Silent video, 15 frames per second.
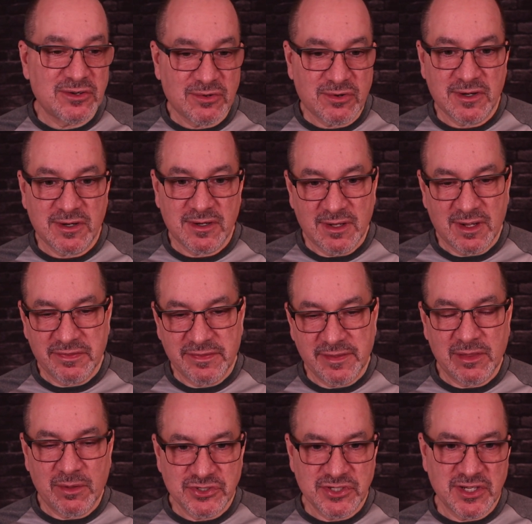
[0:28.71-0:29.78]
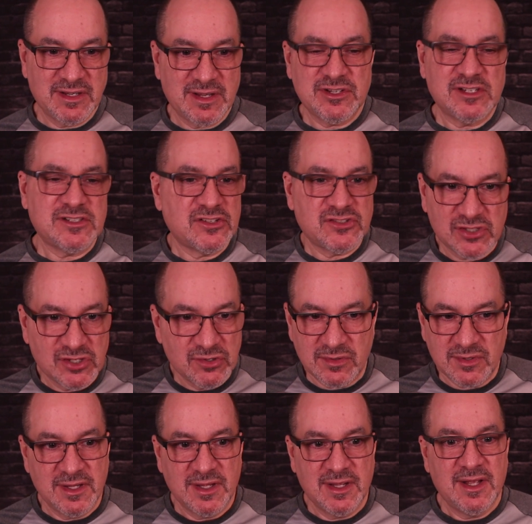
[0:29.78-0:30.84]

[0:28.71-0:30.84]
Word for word: or theologian. I'm just a student.